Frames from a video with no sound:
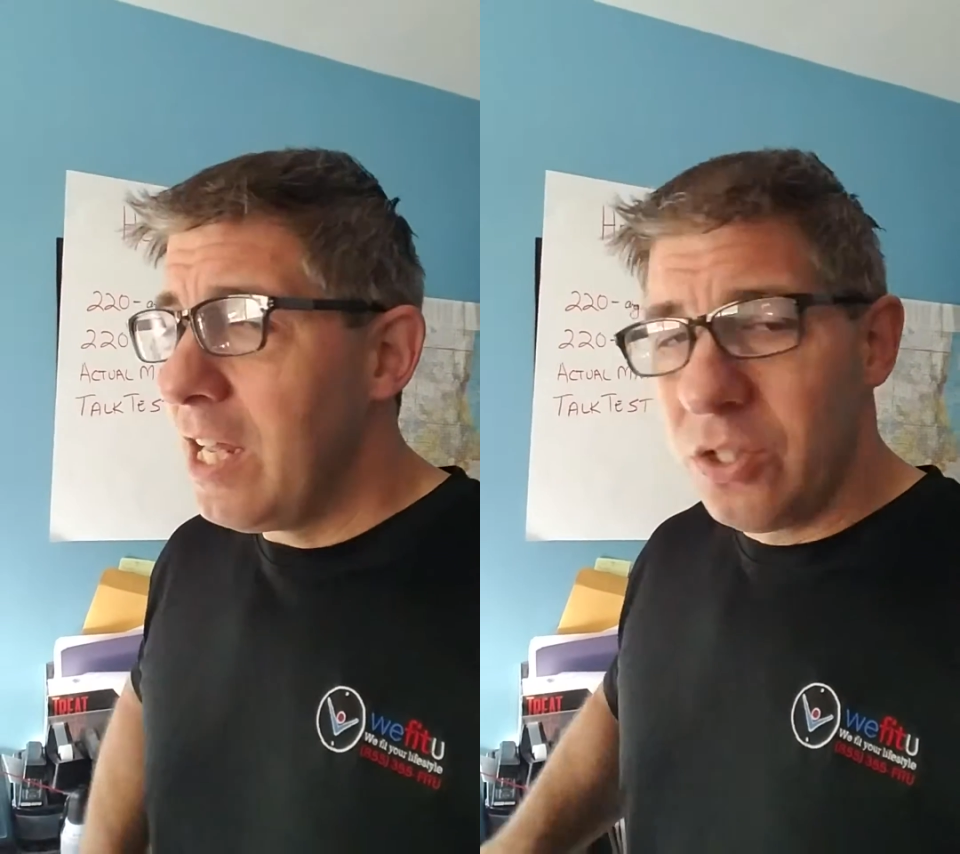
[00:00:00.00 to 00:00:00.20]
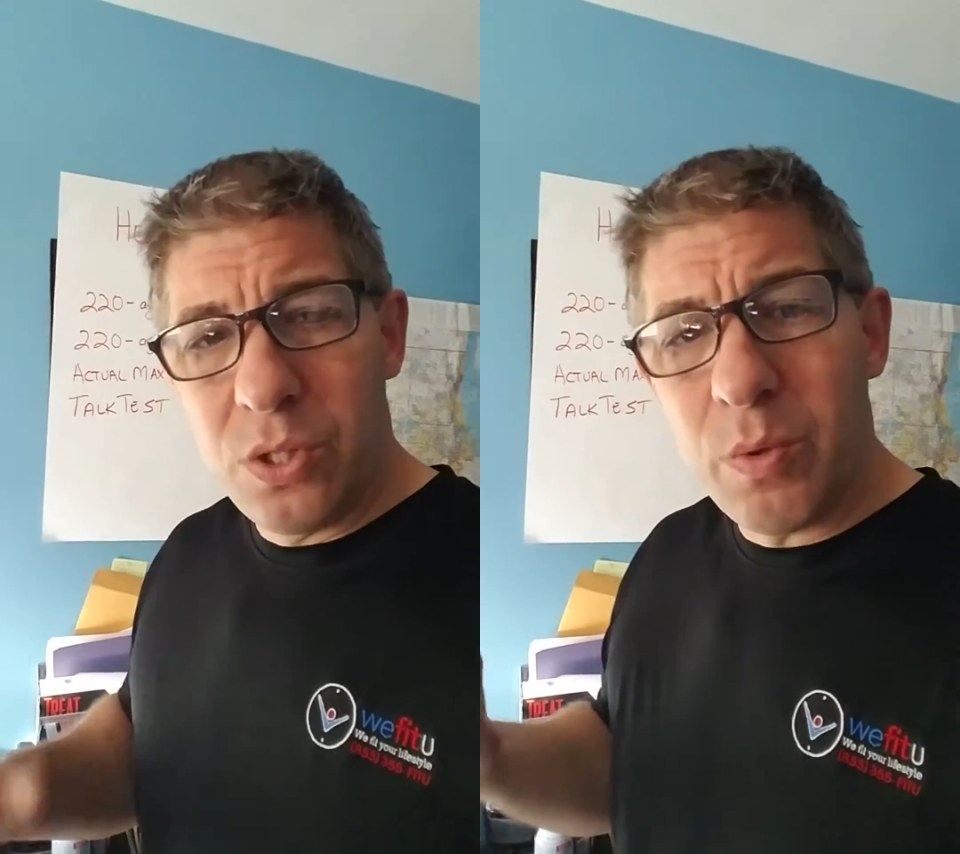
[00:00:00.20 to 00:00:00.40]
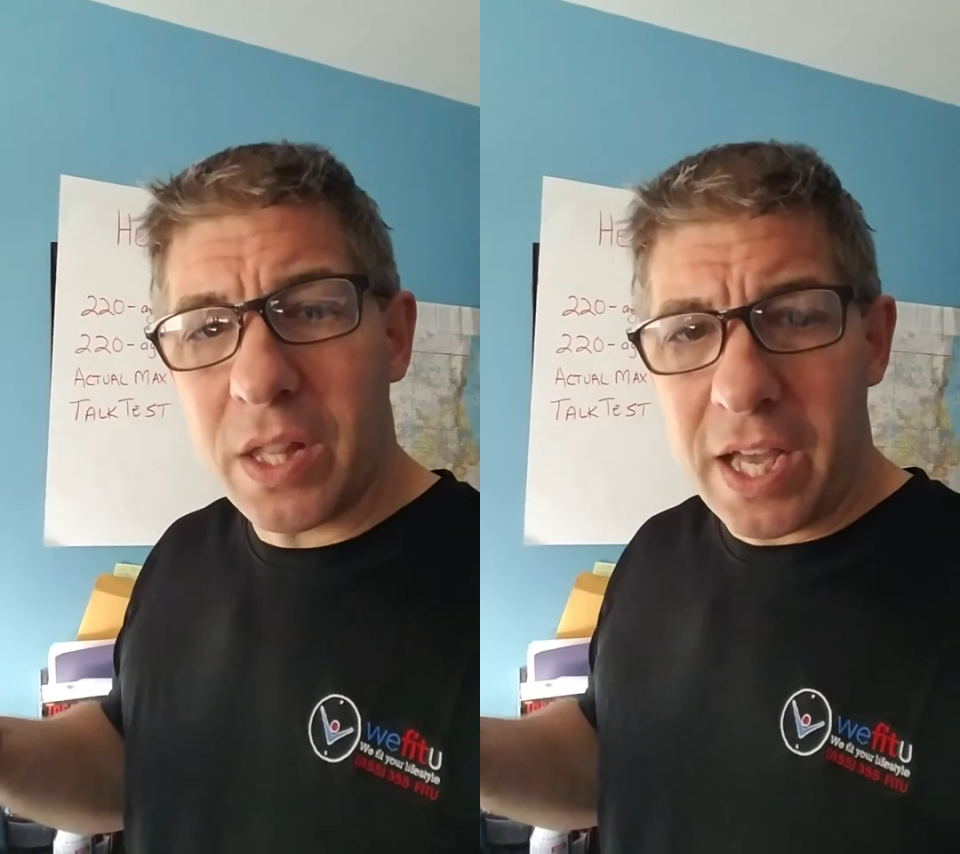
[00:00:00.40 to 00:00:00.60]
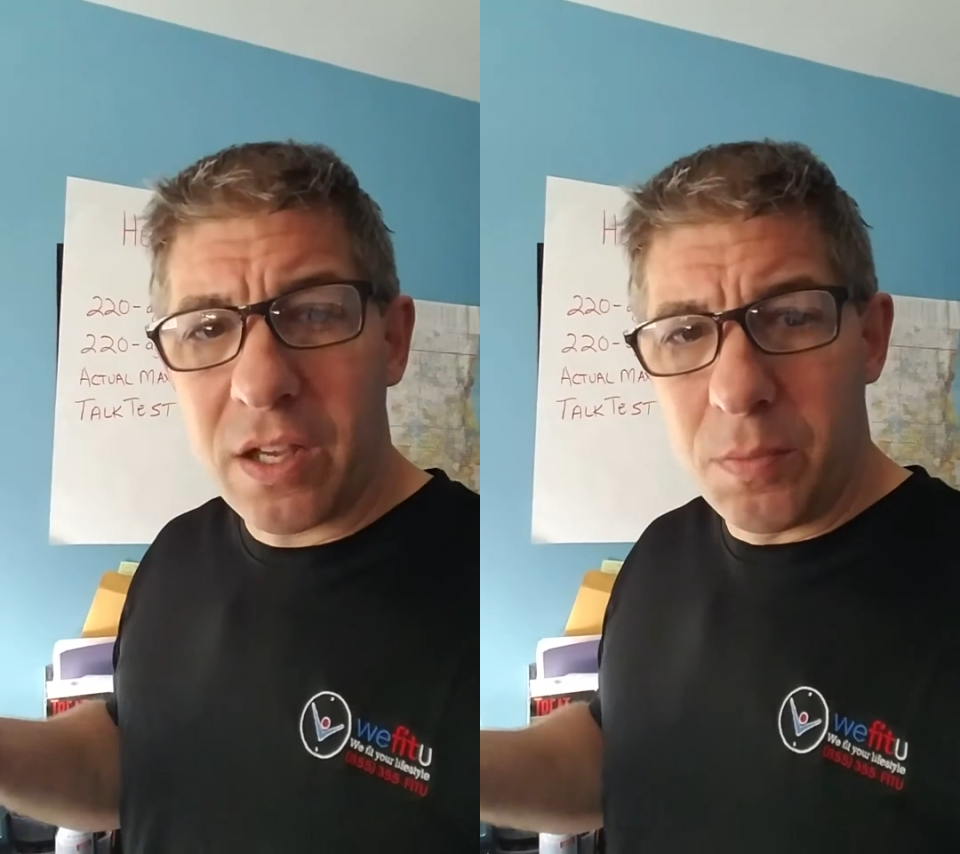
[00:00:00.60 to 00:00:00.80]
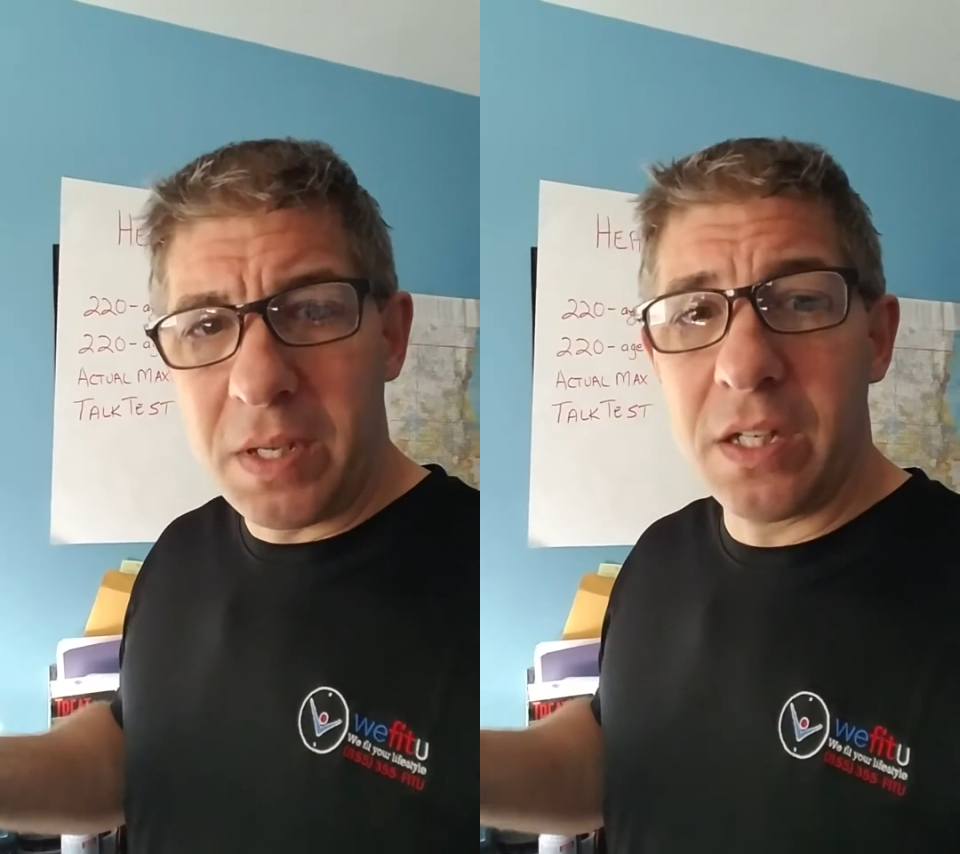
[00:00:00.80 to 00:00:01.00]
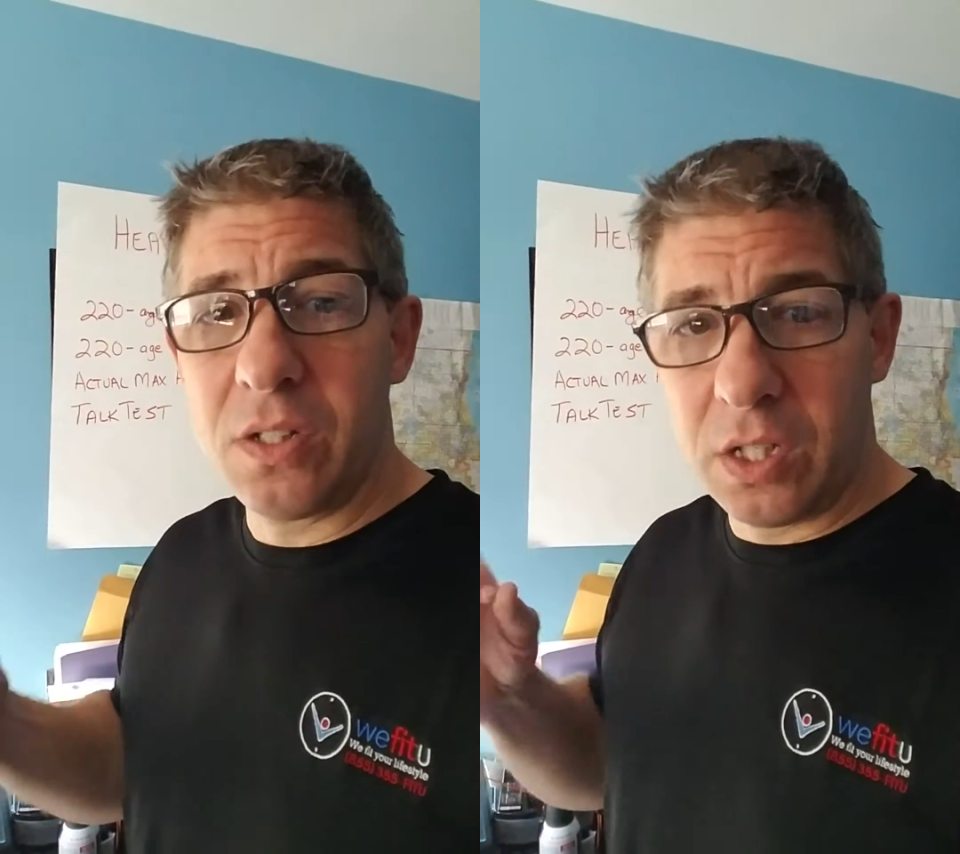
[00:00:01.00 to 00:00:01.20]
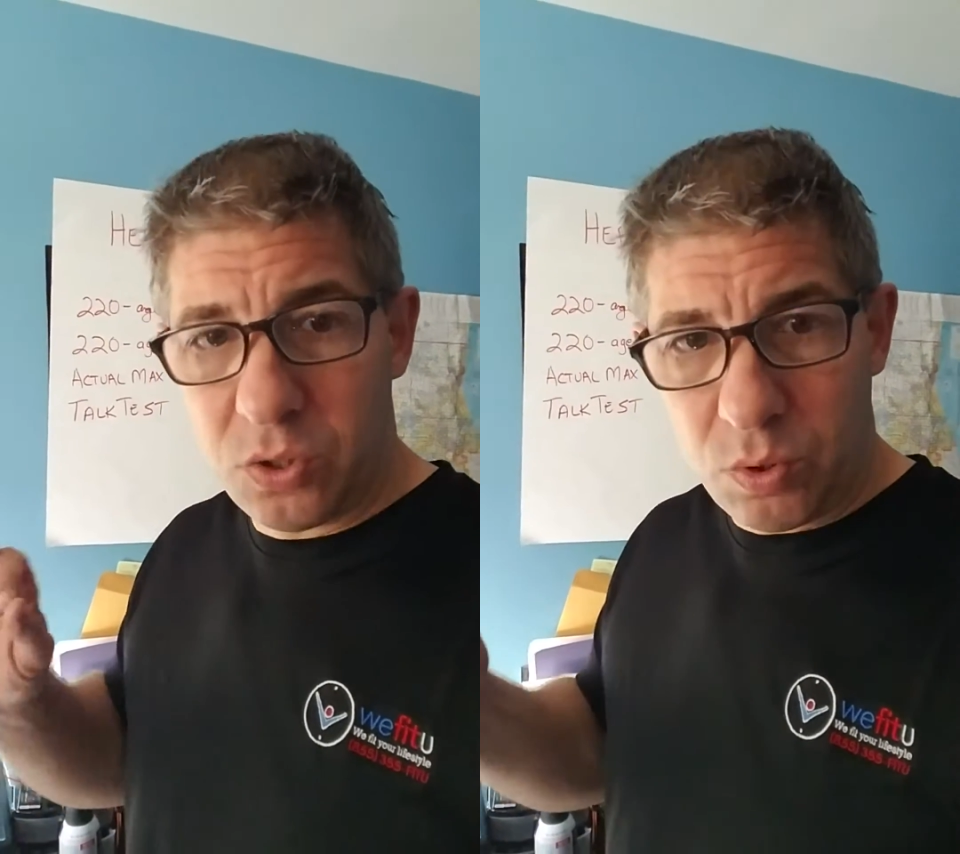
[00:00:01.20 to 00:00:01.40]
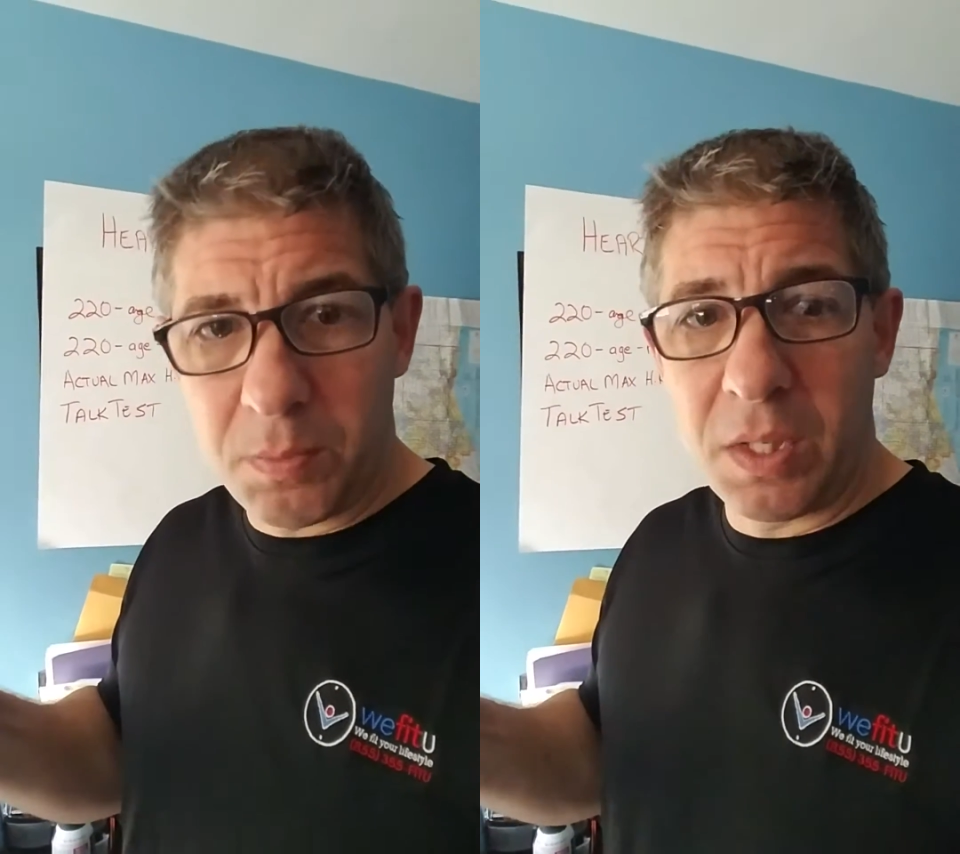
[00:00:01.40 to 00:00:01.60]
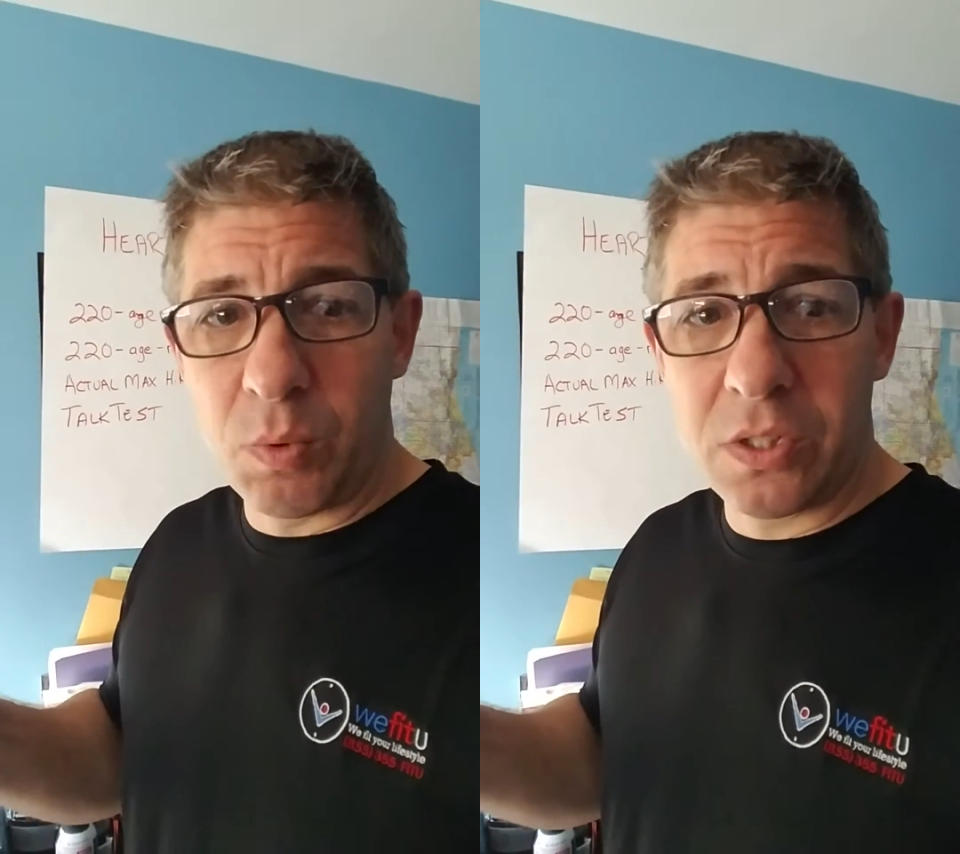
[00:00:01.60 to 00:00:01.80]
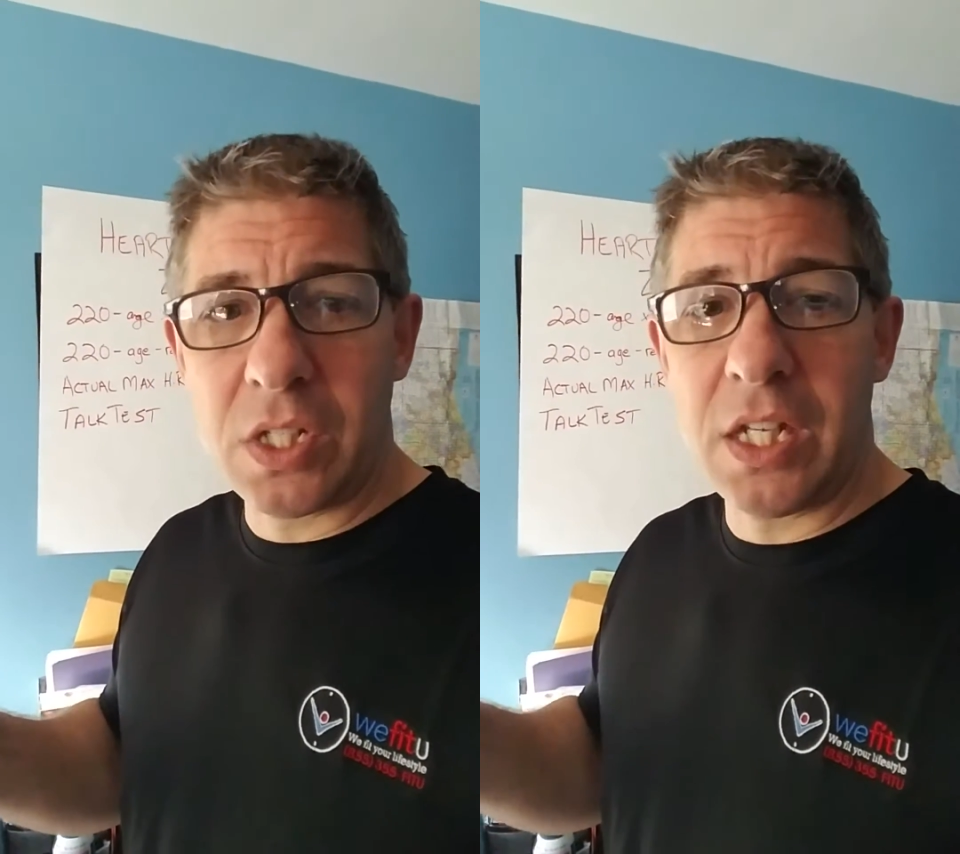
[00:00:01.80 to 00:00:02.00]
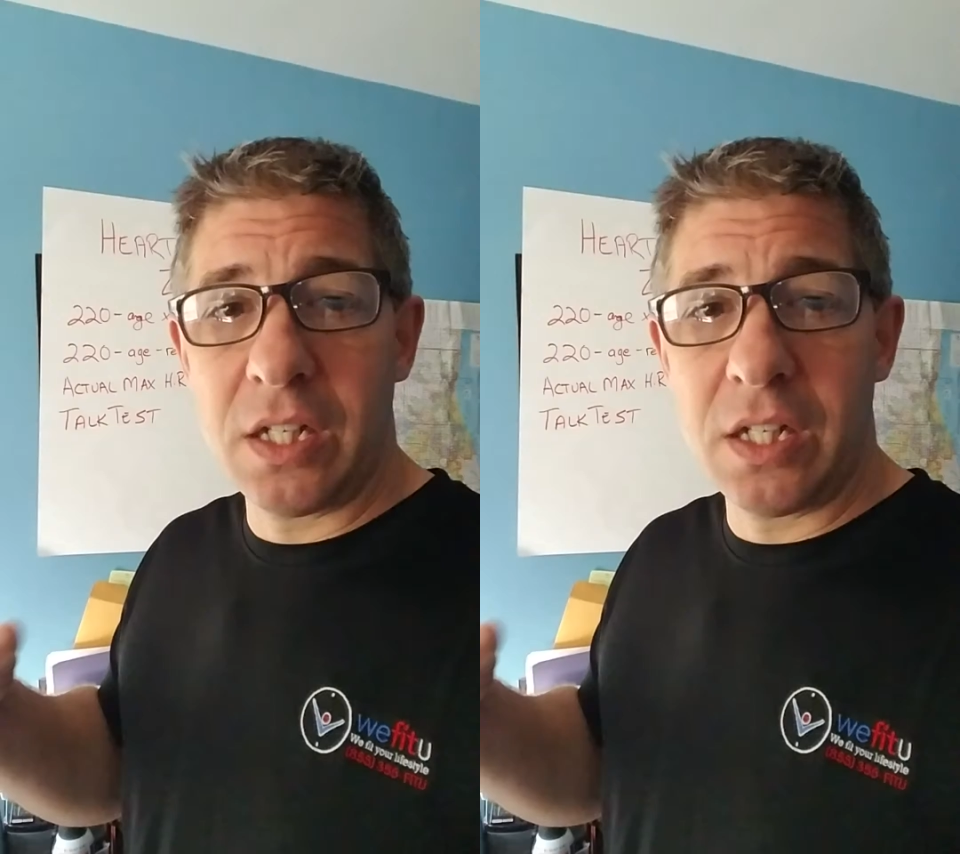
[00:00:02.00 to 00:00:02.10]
Doing that could be extremely risky